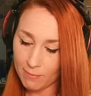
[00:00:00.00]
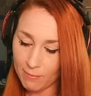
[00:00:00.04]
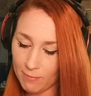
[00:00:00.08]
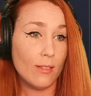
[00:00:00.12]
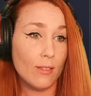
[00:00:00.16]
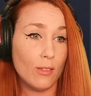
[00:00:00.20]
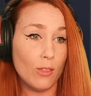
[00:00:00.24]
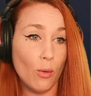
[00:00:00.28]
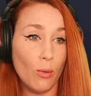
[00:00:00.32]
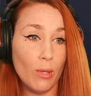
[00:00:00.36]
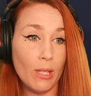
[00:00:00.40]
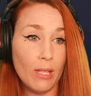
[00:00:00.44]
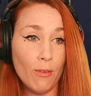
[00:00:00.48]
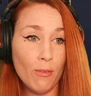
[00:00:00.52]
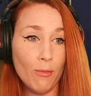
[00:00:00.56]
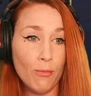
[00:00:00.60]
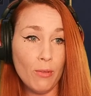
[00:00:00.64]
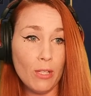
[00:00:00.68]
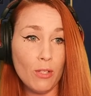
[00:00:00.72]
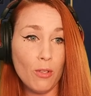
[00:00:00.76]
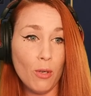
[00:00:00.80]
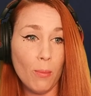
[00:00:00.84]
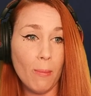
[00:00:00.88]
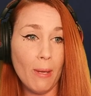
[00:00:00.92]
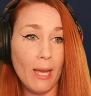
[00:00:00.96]
So if we
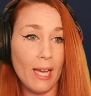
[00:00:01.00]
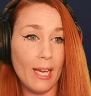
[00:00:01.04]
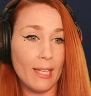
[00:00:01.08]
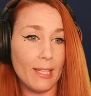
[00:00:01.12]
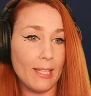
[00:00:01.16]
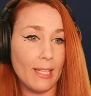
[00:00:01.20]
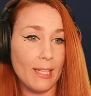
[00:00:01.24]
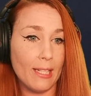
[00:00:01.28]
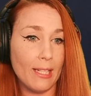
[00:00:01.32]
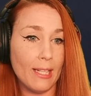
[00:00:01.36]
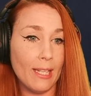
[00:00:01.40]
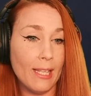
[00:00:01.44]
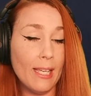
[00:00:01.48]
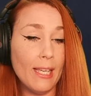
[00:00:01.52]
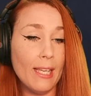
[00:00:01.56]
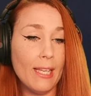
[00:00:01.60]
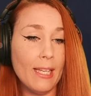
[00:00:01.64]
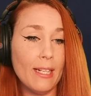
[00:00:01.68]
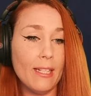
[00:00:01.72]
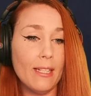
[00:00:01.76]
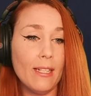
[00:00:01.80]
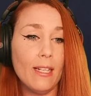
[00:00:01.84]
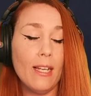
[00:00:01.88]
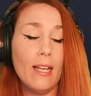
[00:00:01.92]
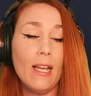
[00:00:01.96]
go back in
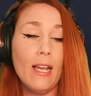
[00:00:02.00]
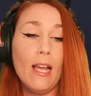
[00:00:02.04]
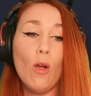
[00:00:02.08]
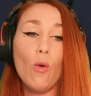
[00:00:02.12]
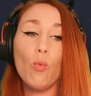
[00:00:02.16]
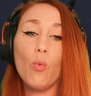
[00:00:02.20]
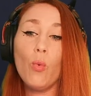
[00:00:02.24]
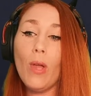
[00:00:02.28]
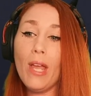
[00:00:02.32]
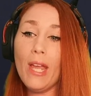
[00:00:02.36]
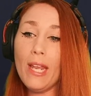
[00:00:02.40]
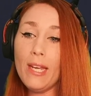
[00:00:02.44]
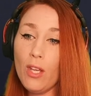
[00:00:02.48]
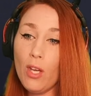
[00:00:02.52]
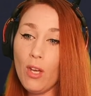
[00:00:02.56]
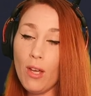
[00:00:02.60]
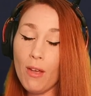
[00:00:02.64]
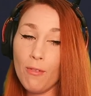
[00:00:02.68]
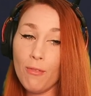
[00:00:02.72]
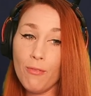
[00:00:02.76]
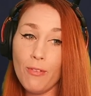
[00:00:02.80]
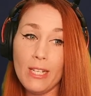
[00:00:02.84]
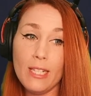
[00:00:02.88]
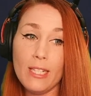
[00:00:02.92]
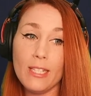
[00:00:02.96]
here, when you have
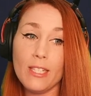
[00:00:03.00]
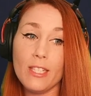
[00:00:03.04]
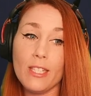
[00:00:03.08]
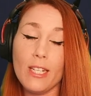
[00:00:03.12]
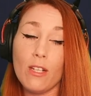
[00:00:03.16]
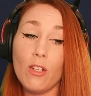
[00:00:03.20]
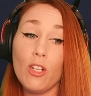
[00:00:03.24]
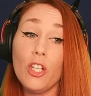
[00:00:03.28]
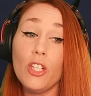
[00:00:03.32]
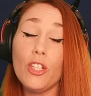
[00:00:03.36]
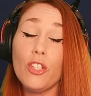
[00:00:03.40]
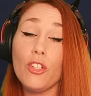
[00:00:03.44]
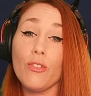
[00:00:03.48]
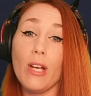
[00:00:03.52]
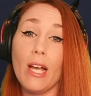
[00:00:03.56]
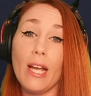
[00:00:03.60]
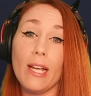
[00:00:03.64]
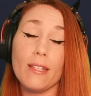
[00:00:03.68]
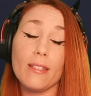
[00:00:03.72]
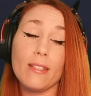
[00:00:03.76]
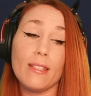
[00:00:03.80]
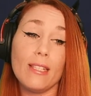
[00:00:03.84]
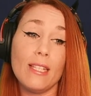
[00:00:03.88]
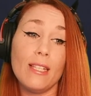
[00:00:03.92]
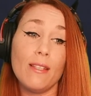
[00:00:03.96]
finished a
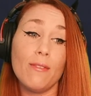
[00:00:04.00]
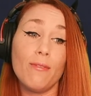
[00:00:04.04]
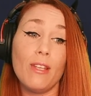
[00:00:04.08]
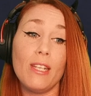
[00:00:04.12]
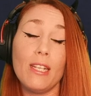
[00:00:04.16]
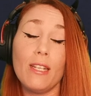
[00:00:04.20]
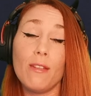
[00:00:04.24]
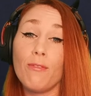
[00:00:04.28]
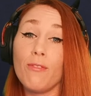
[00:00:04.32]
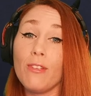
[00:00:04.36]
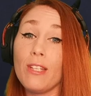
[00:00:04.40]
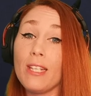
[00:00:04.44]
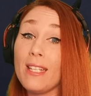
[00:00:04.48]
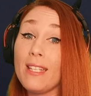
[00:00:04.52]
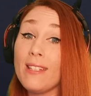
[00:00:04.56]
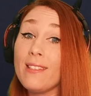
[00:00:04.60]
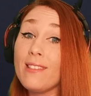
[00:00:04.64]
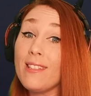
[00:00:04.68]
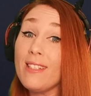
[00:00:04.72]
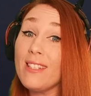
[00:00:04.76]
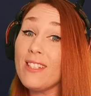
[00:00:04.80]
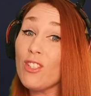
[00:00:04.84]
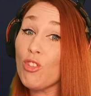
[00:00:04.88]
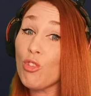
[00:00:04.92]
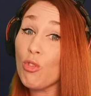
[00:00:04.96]
contract, even if it
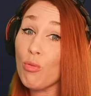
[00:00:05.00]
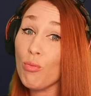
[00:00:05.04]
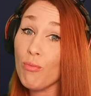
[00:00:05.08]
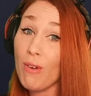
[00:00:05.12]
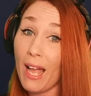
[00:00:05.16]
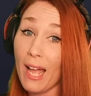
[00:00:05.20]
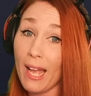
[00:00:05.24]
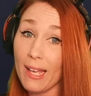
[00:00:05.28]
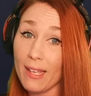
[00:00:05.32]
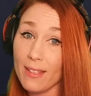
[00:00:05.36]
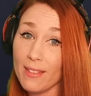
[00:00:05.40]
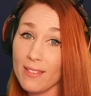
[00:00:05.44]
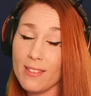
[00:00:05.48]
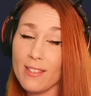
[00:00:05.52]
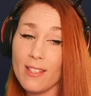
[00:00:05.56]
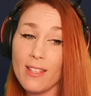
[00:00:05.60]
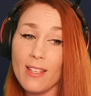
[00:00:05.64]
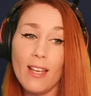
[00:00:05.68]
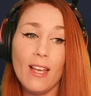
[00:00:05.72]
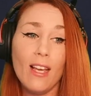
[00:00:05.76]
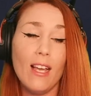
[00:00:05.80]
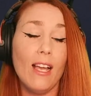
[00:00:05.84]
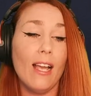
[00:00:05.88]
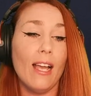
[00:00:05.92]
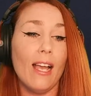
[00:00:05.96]
isn't tracked,
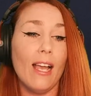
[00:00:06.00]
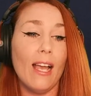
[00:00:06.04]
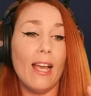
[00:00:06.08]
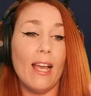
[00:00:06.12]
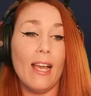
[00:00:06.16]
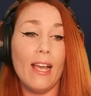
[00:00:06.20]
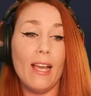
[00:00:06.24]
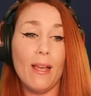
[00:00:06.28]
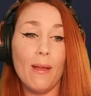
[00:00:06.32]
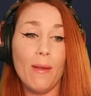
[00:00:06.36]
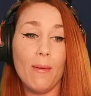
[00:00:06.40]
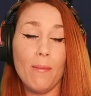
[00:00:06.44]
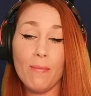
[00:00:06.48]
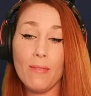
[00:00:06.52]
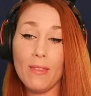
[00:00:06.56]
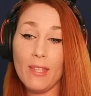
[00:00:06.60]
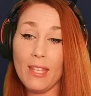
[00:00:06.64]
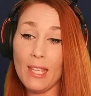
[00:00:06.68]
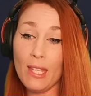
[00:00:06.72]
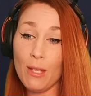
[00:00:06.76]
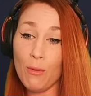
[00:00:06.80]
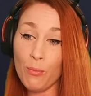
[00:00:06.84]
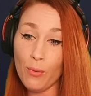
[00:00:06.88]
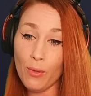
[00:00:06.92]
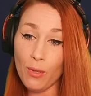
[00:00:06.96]

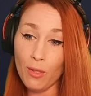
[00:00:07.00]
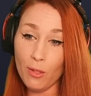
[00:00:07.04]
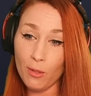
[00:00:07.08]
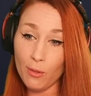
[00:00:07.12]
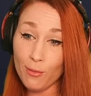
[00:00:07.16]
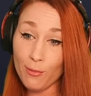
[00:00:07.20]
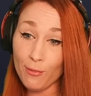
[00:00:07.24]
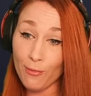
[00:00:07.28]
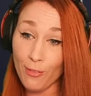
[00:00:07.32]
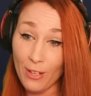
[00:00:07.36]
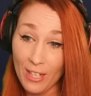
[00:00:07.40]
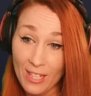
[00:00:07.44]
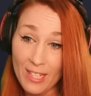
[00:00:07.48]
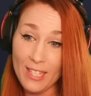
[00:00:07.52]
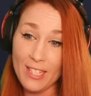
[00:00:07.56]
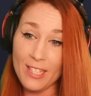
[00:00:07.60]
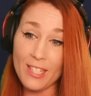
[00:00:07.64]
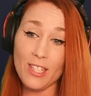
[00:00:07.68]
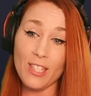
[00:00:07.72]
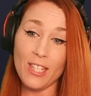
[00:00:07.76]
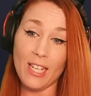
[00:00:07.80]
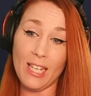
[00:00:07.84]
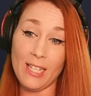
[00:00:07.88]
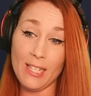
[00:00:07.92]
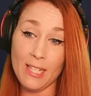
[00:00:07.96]
it will
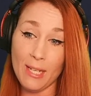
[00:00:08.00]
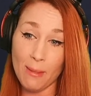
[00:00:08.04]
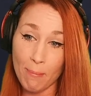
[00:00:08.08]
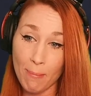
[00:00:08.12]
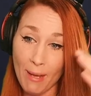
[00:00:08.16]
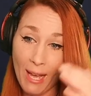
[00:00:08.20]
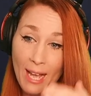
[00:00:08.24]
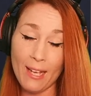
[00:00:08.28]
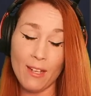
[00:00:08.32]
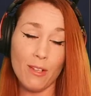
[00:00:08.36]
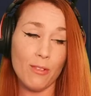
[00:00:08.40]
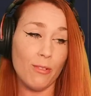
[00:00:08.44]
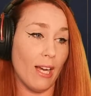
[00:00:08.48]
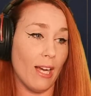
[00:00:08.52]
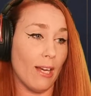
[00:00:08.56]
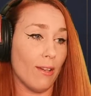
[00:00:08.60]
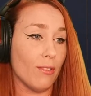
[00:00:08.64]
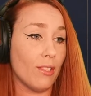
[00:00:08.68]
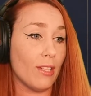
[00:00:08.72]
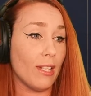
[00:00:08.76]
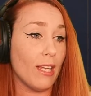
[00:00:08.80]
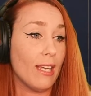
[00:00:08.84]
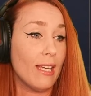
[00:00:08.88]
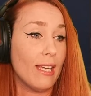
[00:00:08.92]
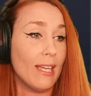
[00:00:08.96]
finish in the
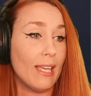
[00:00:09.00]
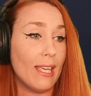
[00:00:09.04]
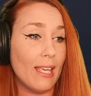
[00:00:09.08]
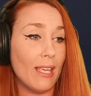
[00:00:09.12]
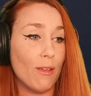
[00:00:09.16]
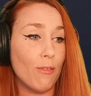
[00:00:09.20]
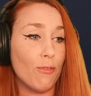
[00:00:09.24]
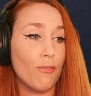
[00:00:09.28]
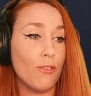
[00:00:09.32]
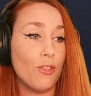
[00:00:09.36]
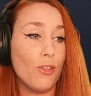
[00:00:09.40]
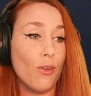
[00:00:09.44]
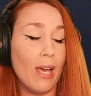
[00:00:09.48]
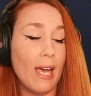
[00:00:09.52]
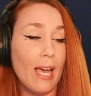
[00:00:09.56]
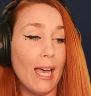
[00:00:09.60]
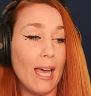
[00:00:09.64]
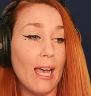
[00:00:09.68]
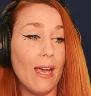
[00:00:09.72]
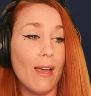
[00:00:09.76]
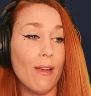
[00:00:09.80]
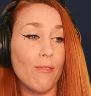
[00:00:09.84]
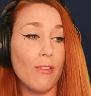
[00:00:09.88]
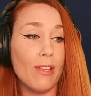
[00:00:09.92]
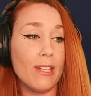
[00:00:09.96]
background if you
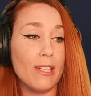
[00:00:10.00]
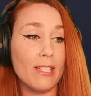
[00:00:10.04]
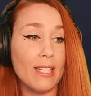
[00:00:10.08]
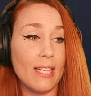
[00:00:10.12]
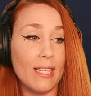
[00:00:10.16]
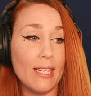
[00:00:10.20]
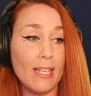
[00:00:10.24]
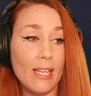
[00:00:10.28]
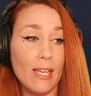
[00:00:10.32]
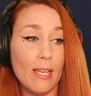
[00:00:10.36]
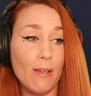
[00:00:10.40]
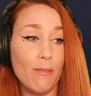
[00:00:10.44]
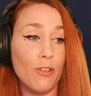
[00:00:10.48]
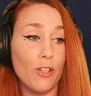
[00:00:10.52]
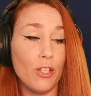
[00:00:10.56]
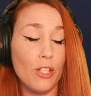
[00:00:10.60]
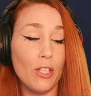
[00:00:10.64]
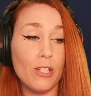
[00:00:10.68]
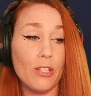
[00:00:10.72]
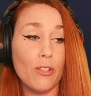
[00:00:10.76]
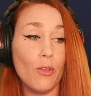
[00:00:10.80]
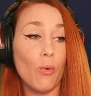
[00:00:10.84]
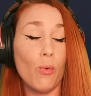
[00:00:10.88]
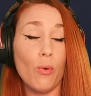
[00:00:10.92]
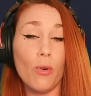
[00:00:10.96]
have
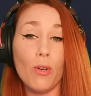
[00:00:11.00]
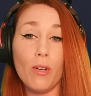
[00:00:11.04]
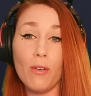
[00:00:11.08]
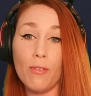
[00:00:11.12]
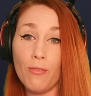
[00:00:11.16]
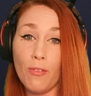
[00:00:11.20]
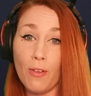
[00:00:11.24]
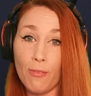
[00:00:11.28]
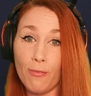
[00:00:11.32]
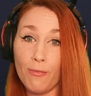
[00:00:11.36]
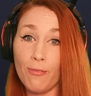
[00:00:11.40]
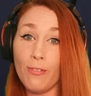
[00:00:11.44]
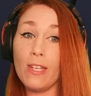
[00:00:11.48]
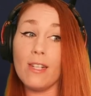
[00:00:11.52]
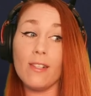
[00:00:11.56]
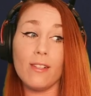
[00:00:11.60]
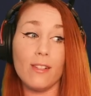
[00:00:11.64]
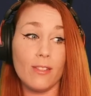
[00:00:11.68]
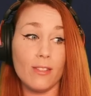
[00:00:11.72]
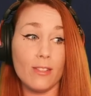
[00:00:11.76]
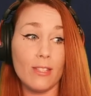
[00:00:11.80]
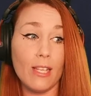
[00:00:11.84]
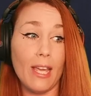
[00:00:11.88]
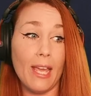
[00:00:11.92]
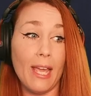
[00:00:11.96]
delivered or
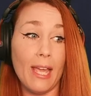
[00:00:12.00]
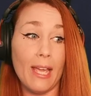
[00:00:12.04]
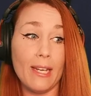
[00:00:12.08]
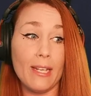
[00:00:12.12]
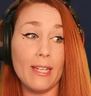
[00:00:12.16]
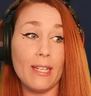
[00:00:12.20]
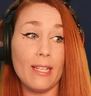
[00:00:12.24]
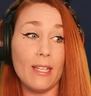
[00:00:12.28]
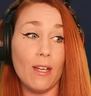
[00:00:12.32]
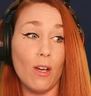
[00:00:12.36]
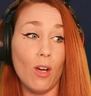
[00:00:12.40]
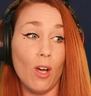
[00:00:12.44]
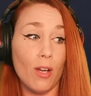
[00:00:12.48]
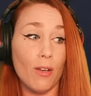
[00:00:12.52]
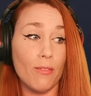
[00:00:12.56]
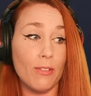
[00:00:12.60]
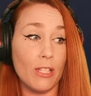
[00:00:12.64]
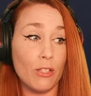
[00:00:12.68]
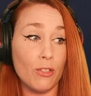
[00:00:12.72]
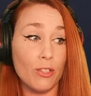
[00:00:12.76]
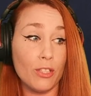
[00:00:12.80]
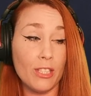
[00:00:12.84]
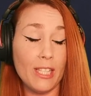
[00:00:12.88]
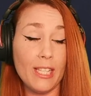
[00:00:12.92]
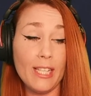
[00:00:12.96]
fulfilled any of the
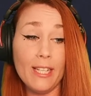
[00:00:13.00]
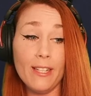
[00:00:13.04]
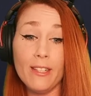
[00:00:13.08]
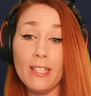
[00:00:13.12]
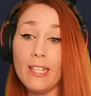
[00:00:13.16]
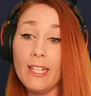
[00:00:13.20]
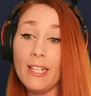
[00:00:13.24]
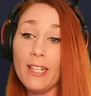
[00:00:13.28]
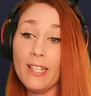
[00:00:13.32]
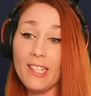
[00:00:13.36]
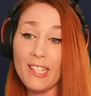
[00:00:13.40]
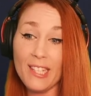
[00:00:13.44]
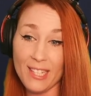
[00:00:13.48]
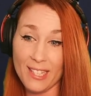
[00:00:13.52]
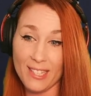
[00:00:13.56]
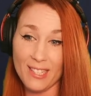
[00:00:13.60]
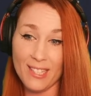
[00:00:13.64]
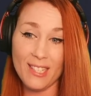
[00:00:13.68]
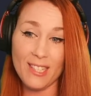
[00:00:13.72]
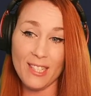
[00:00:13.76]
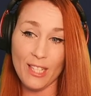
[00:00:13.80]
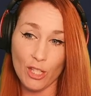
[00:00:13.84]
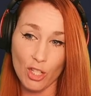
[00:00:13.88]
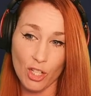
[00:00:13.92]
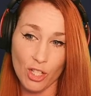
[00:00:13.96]
criteria
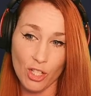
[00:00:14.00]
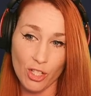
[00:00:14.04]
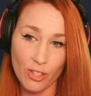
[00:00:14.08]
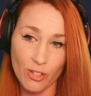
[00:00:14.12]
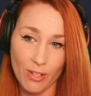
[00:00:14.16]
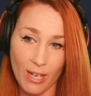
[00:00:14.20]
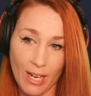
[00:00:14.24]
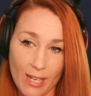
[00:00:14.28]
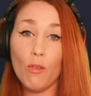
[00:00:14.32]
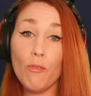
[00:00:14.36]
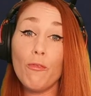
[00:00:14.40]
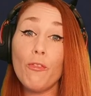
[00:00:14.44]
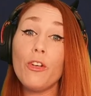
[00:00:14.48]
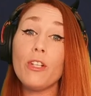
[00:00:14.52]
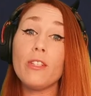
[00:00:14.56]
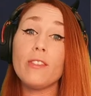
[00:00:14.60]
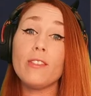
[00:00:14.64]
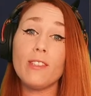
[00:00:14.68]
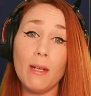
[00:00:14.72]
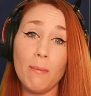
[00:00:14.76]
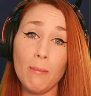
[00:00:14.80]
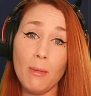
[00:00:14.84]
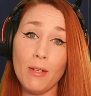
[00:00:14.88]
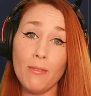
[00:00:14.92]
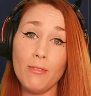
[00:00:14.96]
in the contract. For
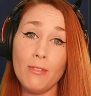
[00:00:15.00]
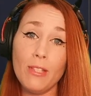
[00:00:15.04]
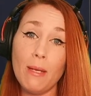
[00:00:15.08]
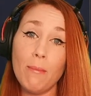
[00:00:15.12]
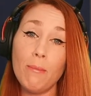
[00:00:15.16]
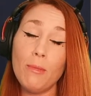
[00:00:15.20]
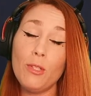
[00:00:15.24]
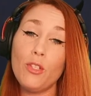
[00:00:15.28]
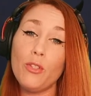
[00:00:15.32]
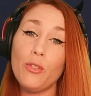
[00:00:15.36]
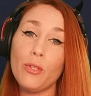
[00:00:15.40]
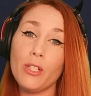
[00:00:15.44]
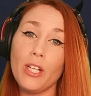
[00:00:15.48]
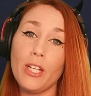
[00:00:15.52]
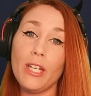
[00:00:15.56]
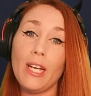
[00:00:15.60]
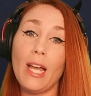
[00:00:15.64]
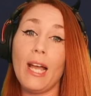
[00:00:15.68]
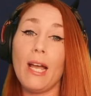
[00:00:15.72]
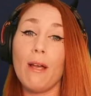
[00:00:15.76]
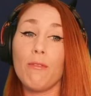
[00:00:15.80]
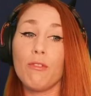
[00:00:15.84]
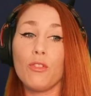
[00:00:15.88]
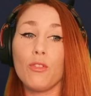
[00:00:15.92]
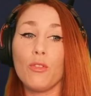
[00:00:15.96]
some of them, you're gonna
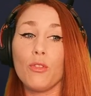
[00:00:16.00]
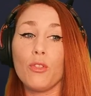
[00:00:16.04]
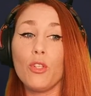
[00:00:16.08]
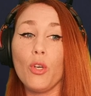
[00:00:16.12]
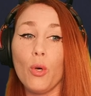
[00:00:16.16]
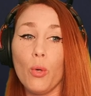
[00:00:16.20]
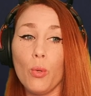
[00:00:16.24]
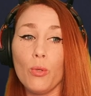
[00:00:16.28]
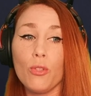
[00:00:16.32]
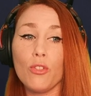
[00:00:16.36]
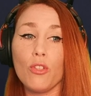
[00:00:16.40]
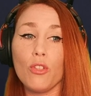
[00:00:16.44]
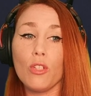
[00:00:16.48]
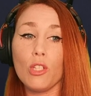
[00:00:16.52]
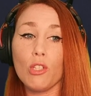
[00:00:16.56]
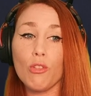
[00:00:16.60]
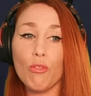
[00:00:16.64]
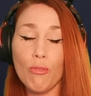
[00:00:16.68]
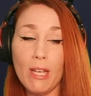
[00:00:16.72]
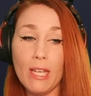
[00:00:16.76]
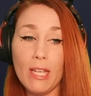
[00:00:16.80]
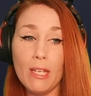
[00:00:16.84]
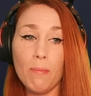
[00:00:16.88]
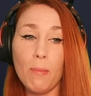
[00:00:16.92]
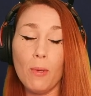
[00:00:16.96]
have to go to the
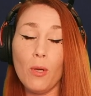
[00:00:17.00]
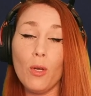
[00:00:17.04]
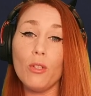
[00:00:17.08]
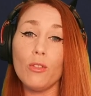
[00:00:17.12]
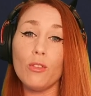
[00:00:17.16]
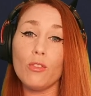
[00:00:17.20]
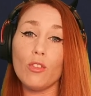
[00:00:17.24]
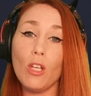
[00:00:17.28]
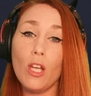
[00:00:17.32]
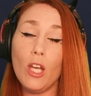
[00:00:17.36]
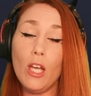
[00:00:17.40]
trade post